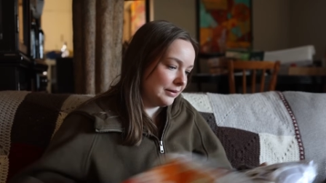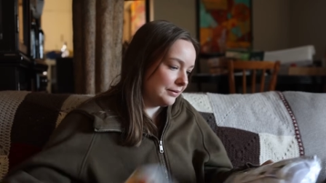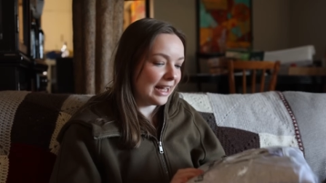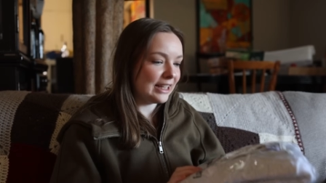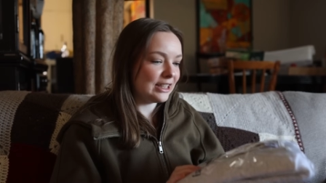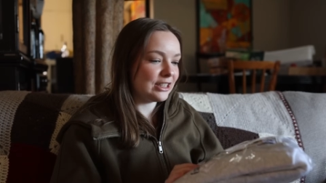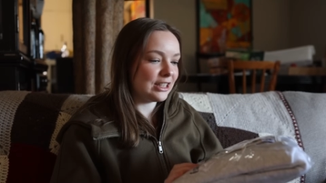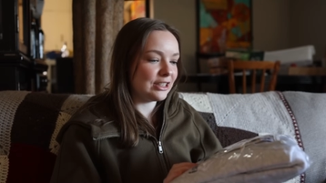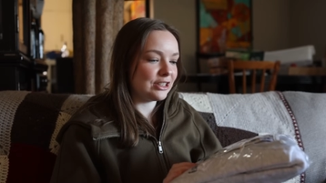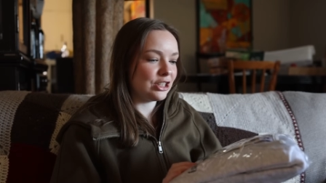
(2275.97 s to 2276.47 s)

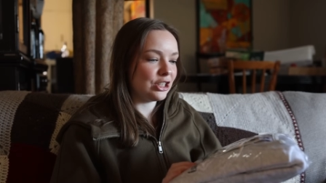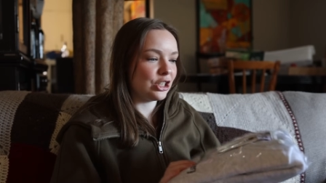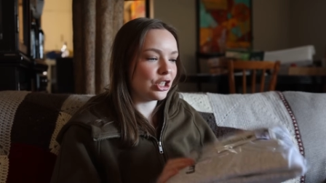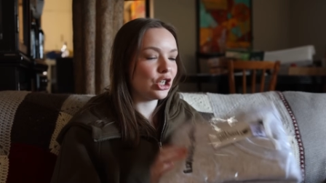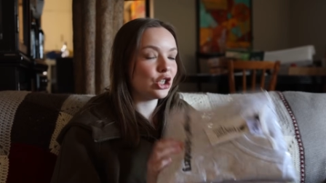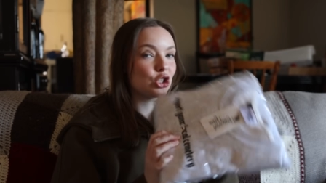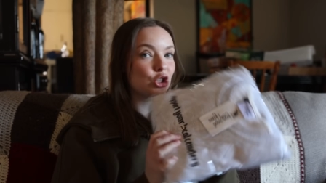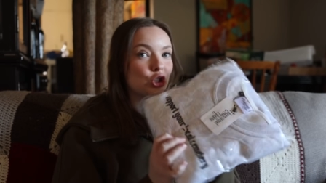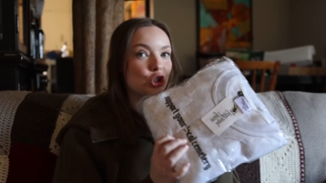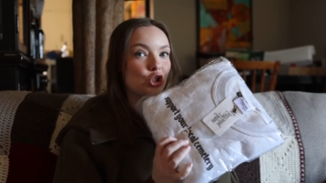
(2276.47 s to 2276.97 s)
It does look
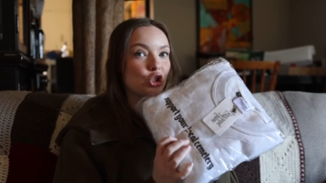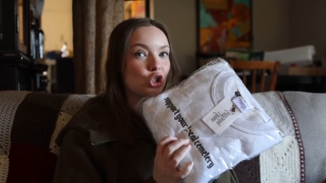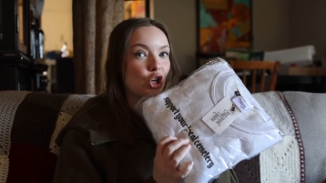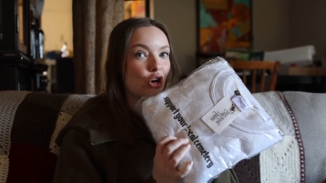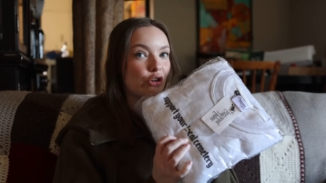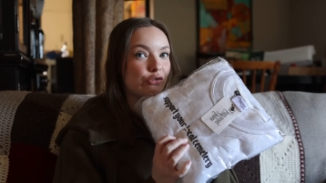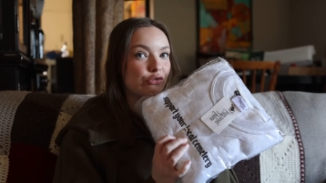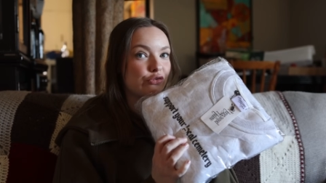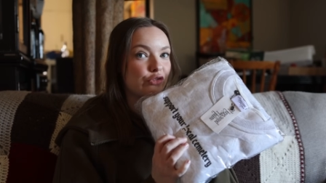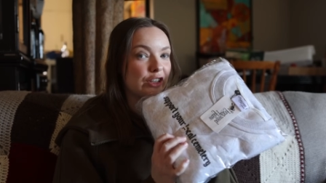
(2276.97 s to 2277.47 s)

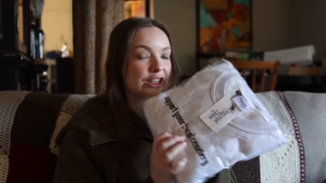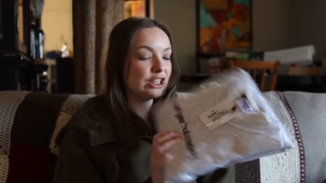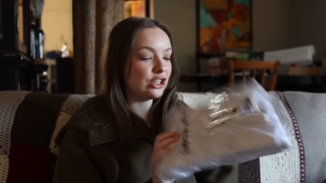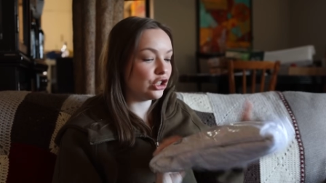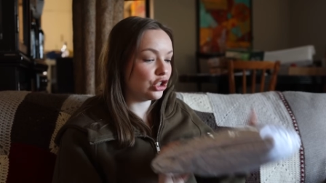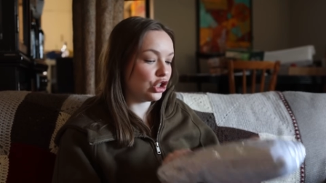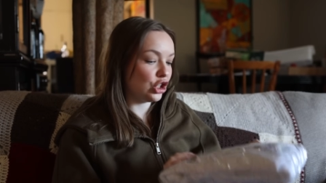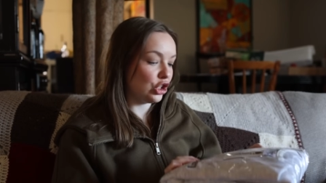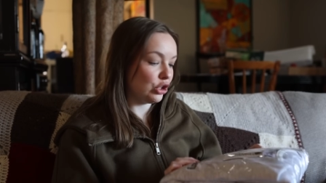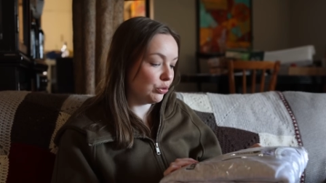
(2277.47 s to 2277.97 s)
so
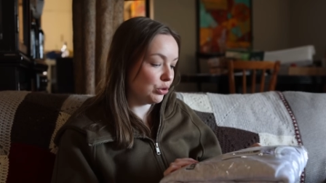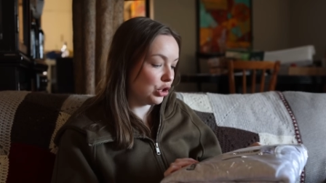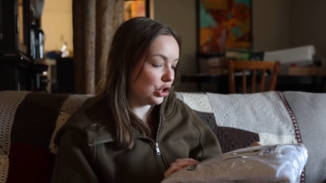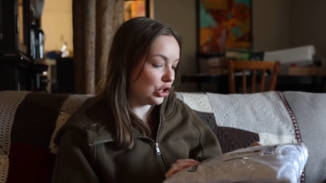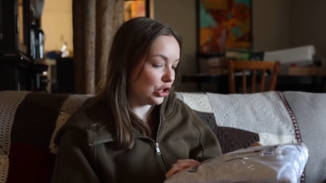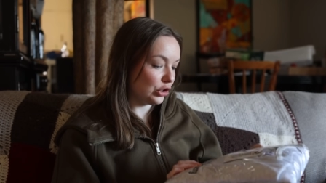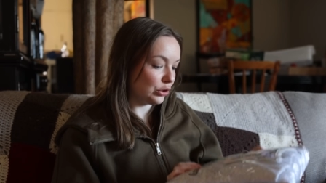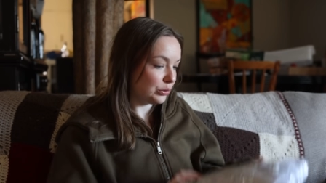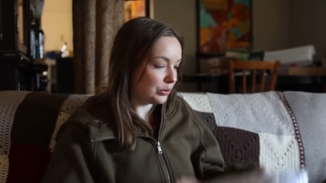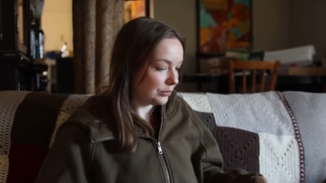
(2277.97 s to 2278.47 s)
freaking cute
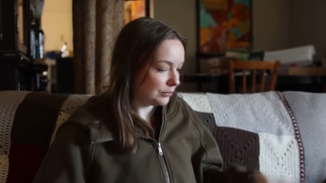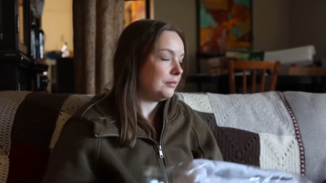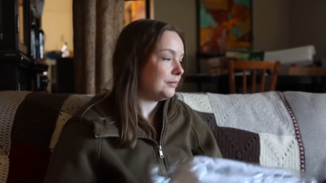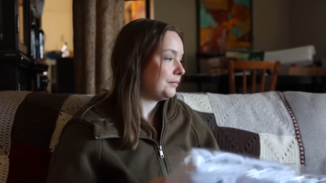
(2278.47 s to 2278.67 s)
though